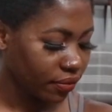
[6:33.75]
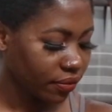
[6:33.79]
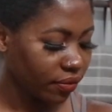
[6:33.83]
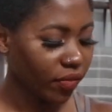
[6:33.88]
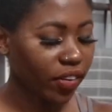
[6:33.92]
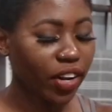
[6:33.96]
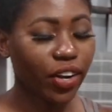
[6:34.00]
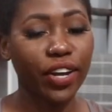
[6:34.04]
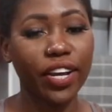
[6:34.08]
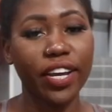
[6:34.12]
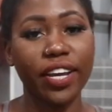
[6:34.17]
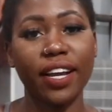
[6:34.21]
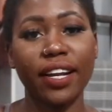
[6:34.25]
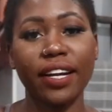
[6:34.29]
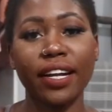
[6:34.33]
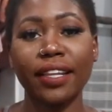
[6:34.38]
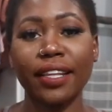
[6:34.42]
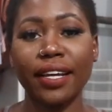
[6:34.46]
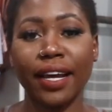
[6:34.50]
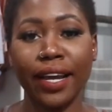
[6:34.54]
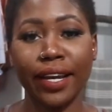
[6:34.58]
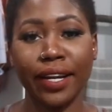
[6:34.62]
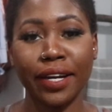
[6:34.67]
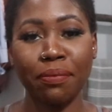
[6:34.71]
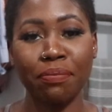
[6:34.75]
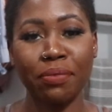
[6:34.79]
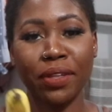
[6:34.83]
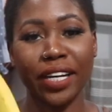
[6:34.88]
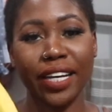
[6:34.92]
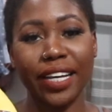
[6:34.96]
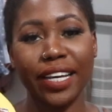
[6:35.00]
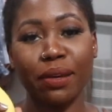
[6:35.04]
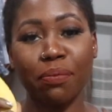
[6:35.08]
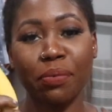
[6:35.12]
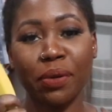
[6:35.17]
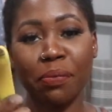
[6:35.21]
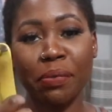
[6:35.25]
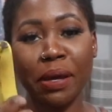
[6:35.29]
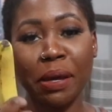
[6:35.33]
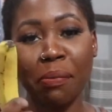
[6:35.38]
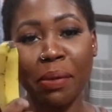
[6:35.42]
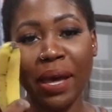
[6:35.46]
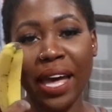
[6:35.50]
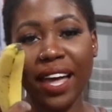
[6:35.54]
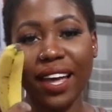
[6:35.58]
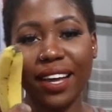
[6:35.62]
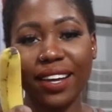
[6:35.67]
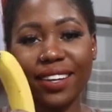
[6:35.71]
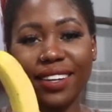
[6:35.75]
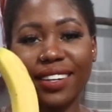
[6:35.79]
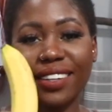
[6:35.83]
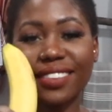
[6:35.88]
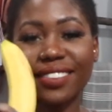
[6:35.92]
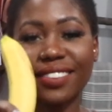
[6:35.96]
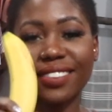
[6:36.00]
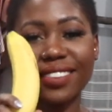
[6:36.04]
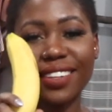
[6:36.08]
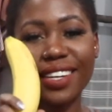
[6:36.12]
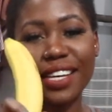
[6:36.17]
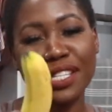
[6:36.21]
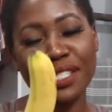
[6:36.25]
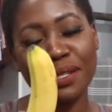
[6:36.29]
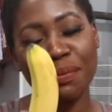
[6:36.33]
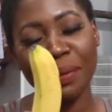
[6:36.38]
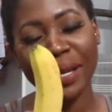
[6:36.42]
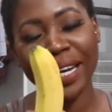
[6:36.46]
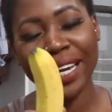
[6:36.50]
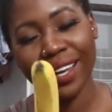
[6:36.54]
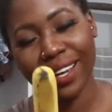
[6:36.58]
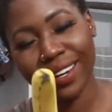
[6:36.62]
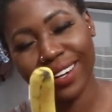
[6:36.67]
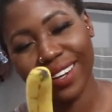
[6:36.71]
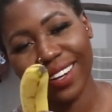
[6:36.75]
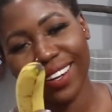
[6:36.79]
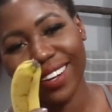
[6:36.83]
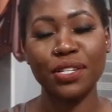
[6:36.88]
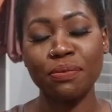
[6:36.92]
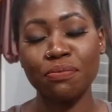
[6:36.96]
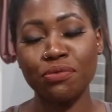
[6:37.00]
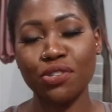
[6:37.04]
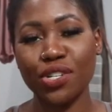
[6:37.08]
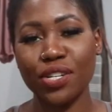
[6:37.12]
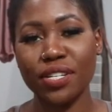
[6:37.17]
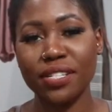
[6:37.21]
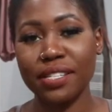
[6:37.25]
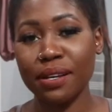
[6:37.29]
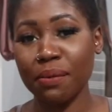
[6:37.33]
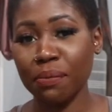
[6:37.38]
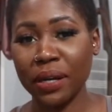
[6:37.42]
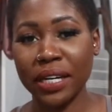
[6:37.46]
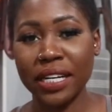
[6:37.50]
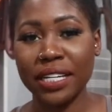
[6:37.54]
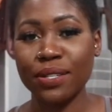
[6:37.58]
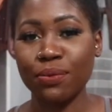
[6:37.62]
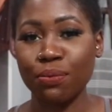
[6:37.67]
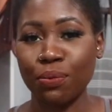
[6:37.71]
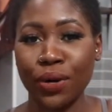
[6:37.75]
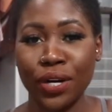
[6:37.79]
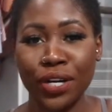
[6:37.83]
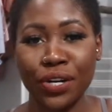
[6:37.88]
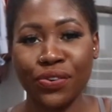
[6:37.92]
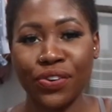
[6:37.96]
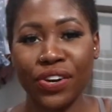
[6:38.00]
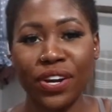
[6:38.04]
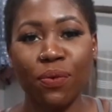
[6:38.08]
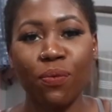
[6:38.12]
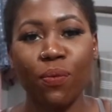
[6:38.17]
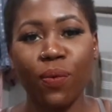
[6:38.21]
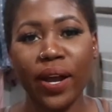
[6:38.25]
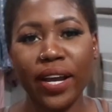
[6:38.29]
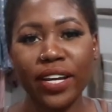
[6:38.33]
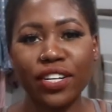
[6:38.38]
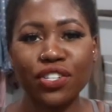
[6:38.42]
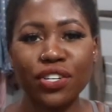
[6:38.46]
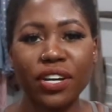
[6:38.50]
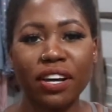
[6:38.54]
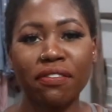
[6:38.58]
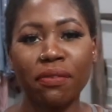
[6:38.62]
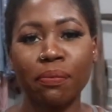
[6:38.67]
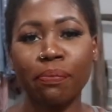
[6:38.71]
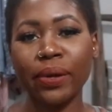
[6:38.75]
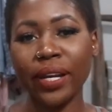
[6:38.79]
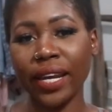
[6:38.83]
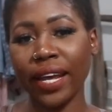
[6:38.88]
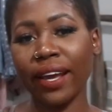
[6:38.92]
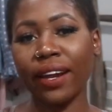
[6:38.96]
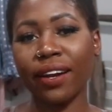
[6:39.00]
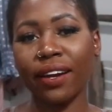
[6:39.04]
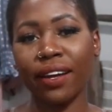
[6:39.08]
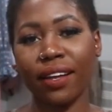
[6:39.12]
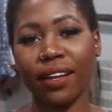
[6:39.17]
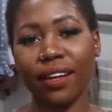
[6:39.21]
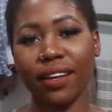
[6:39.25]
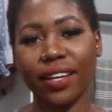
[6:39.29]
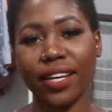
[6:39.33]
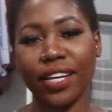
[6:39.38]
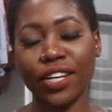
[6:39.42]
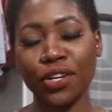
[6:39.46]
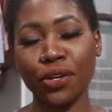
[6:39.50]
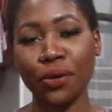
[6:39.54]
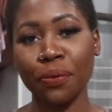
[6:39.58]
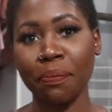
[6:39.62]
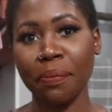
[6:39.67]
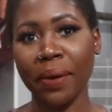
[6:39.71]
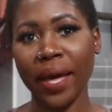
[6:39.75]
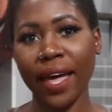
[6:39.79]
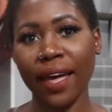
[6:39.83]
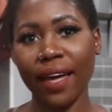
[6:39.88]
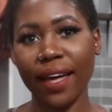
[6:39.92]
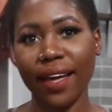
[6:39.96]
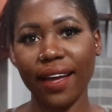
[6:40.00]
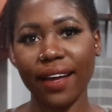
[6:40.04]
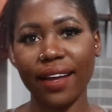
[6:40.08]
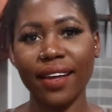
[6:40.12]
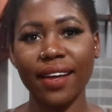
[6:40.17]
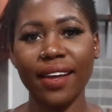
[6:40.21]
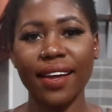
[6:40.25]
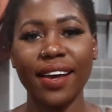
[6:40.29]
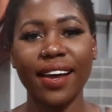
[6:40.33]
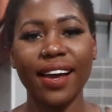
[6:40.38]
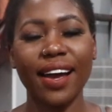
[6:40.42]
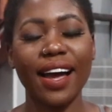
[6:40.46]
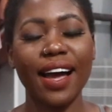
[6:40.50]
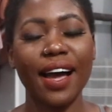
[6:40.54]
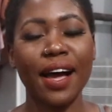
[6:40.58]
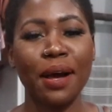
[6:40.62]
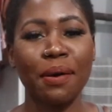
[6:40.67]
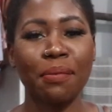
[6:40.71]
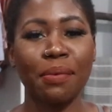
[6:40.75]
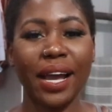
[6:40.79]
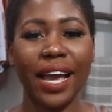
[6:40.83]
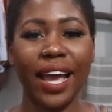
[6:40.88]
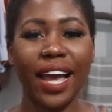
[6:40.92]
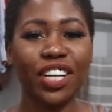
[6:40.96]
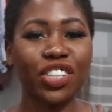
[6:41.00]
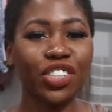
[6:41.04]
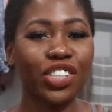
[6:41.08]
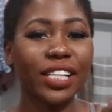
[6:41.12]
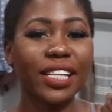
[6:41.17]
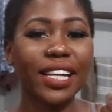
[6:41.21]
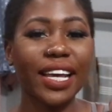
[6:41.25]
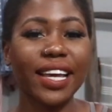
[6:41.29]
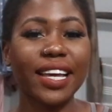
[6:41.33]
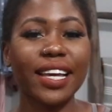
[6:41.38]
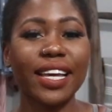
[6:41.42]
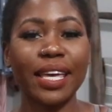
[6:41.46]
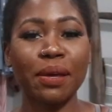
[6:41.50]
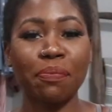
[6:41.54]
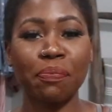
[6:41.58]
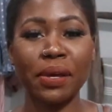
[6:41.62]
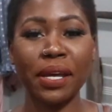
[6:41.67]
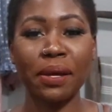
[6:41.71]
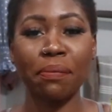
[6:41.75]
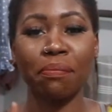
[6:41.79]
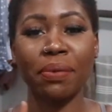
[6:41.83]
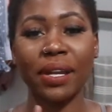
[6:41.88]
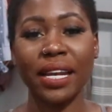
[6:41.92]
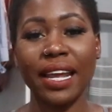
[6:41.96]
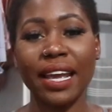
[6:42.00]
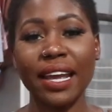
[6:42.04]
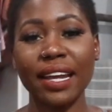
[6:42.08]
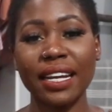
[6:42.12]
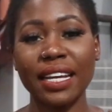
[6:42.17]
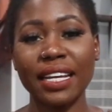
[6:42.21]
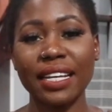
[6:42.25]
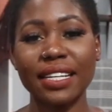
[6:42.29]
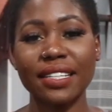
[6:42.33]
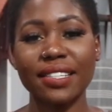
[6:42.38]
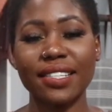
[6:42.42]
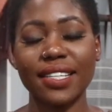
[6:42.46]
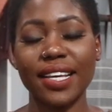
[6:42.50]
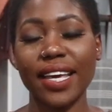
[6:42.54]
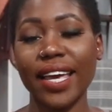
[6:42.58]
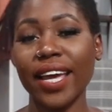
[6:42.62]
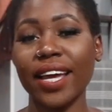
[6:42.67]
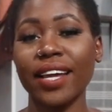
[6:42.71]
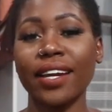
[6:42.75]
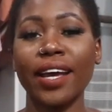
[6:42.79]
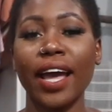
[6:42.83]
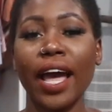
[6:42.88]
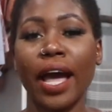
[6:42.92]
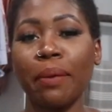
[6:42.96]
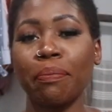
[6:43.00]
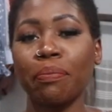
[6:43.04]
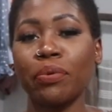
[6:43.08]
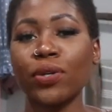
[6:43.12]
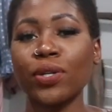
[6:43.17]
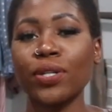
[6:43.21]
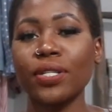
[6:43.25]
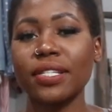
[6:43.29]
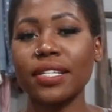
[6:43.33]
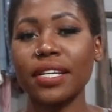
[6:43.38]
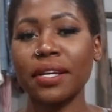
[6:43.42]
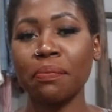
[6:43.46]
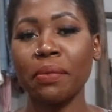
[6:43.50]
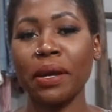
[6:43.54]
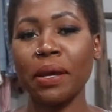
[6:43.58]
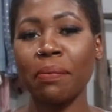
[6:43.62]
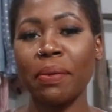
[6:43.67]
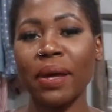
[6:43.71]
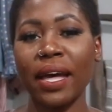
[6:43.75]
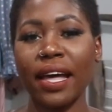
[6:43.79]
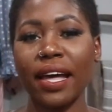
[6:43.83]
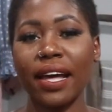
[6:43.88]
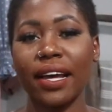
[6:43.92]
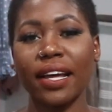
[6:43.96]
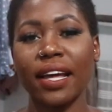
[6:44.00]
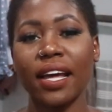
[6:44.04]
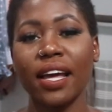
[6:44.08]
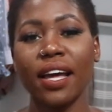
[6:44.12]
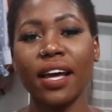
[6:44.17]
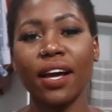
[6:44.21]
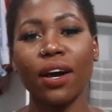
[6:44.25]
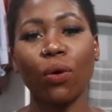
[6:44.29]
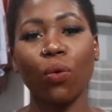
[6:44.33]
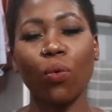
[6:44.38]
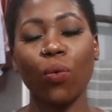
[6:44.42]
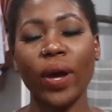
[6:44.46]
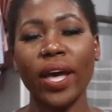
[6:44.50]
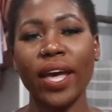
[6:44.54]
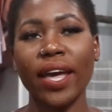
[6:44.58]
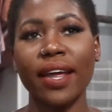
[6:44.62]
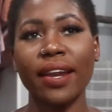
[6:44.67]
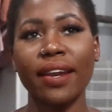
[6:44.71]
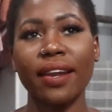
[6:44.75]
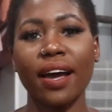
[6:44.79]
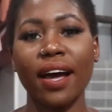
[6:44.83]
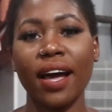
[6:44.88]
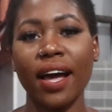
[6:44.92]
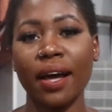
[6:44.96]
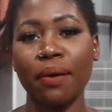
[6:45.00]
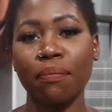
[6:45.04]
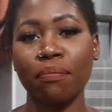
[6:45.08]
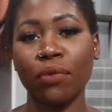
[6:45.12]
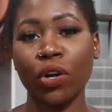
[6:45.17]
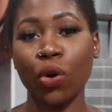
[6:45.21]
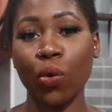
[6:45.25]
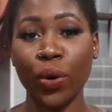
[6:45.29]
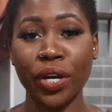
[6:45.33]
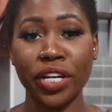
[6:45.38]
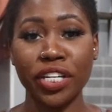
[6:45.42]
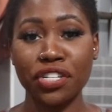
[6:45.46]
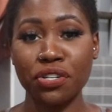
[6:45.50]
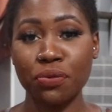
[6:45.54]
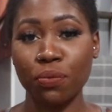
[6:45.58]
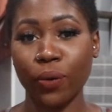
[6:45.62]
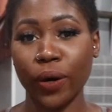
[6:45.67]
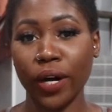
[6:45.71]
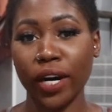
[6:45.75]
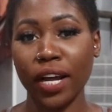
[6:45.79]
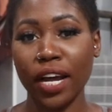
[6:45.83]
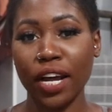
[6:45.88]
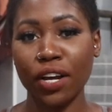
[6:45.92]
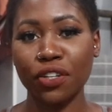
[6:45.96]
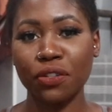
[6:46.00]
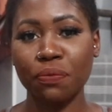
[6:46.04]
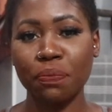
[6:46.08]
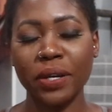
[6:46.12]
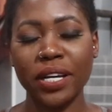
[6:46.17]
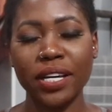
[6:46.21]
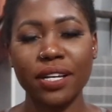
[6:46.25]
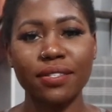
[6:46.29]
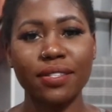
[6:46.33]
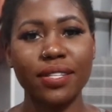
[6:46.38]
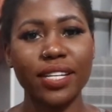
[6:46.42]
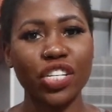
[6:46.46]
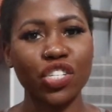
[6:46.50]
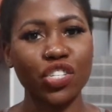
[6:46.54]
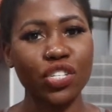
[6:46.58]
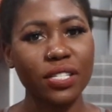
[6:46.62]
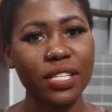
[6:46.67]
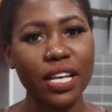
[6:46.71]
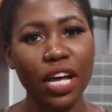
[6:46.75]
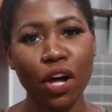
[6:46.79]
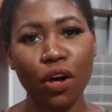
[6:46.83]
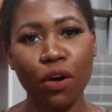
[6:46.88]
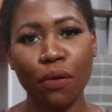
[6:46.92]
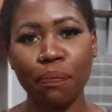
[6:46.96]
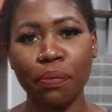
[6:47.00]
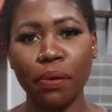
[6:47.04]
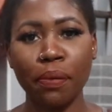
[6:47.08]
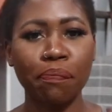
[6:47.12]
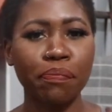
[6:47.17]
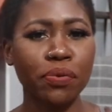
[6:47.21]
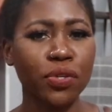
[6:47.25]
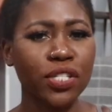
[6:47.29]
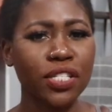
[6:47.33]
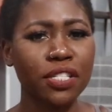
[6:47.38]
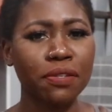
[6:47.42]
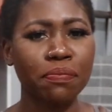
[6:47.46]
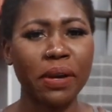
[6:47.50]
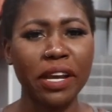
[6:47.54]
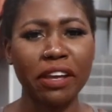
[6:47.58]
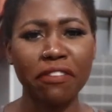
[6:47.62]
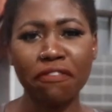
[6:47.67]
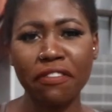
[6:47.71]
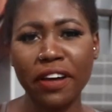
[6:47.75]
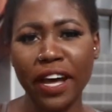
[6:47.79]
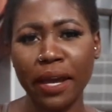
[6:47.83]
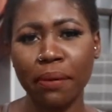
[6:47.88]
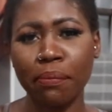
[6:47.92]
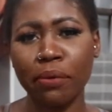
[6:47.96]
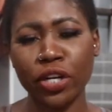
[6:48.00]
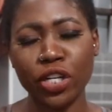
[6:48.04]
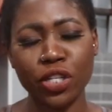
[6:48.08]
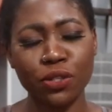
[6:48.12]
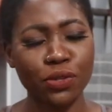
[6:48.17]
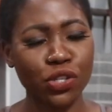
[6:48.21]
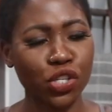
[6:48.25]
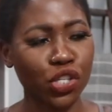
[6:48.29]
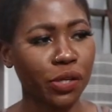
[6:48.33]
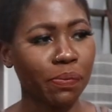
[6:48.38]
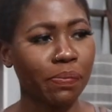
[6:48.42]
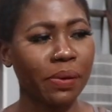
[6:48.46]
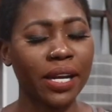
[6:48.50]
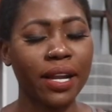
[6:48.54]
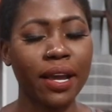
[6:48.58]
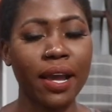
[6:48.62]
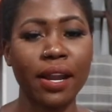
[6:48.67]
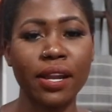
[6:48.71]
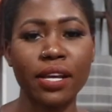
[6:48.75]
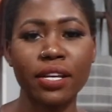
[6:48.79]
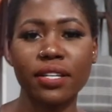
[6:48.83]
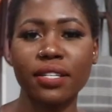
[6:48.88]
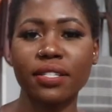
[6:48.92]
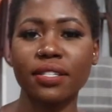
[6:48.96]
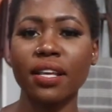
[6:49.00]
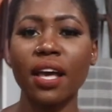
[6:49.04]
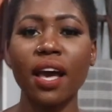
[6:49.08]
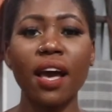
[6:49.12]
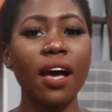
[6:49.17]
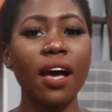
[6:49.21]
Okay, another item that I keep in my bag is a banana. I'm sure someone is wondering, why do you have a banana in your bag? I actually like keeping bananas and apples in my bag when I'm going to work out because they just help boost my fiber, especially bananas.